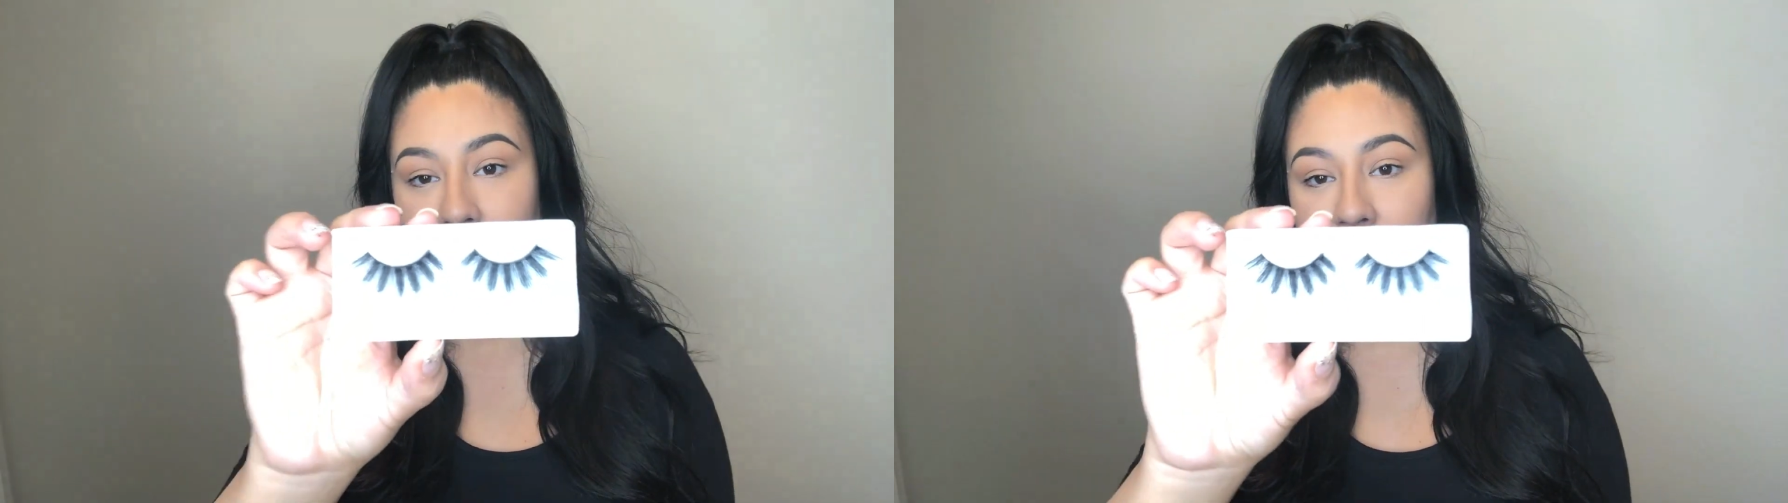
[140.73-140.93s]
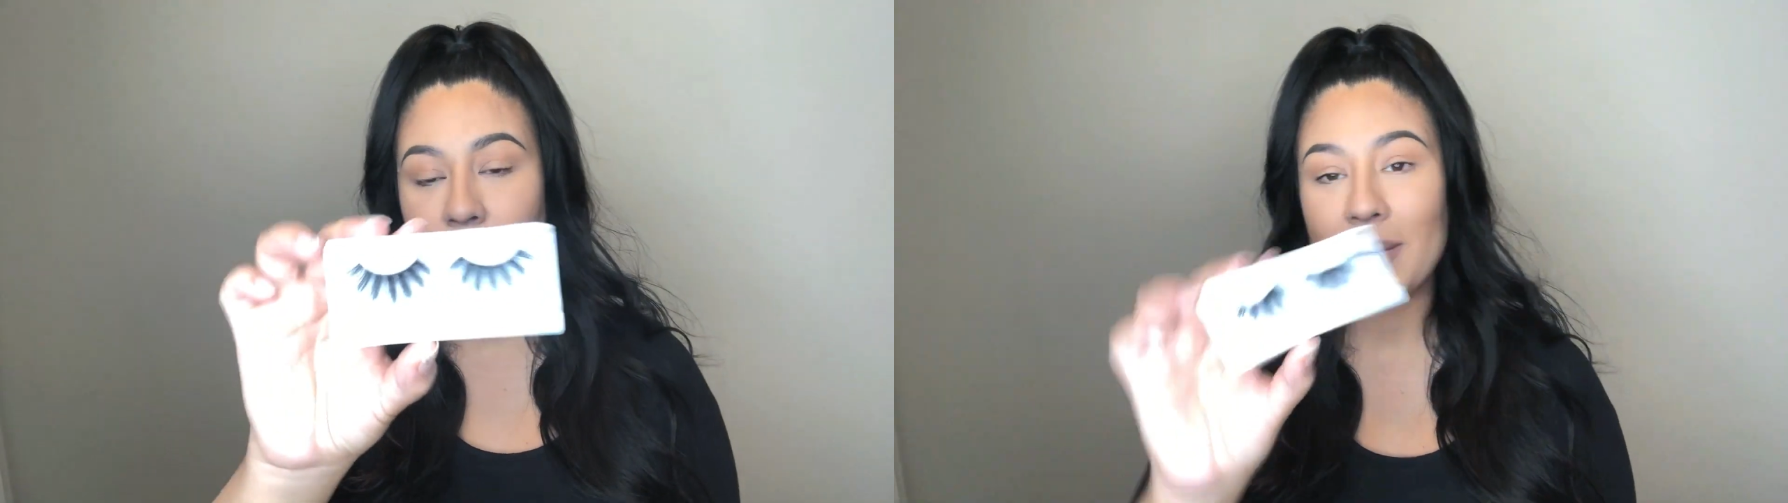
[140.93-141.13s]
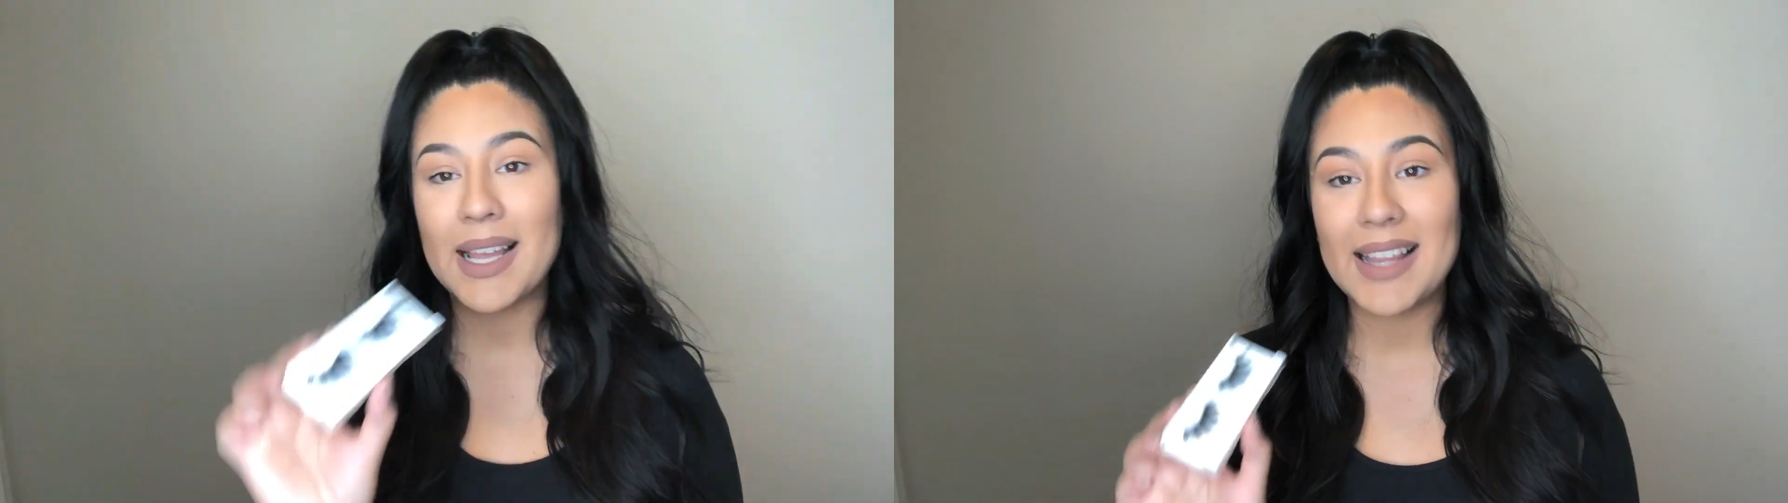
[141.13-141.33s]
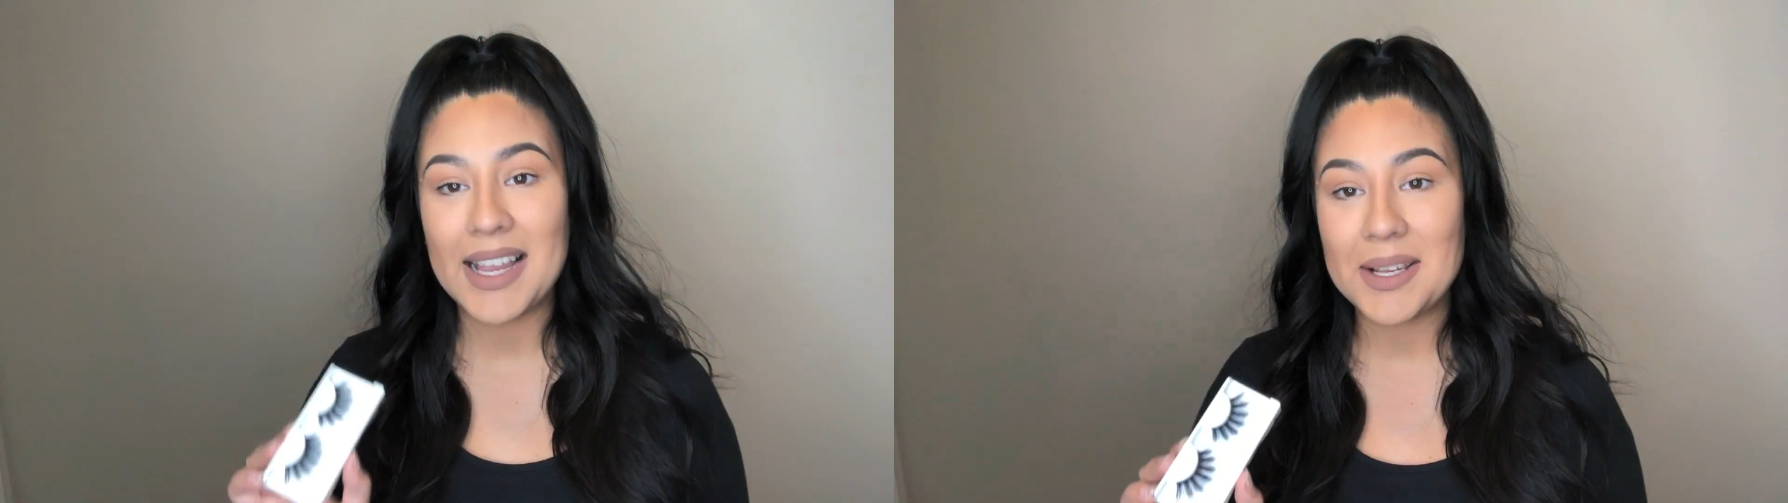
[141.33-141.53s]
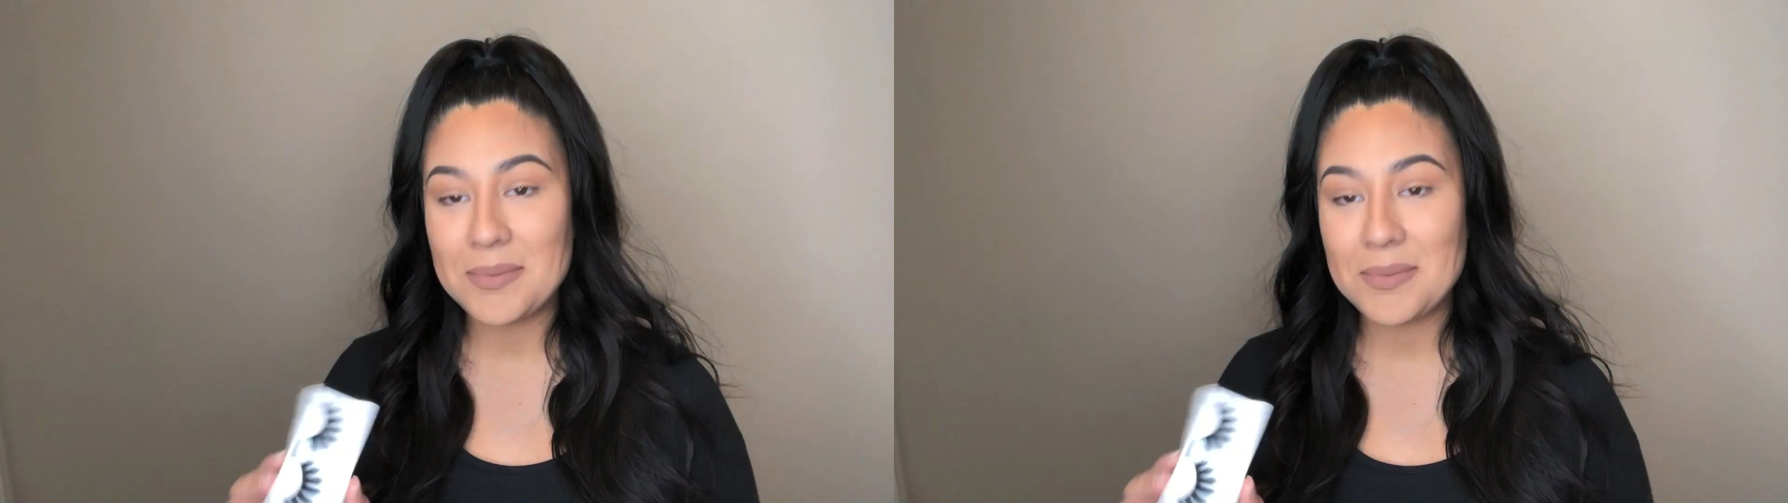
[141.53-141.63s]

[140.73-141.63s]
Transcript: It's the way I like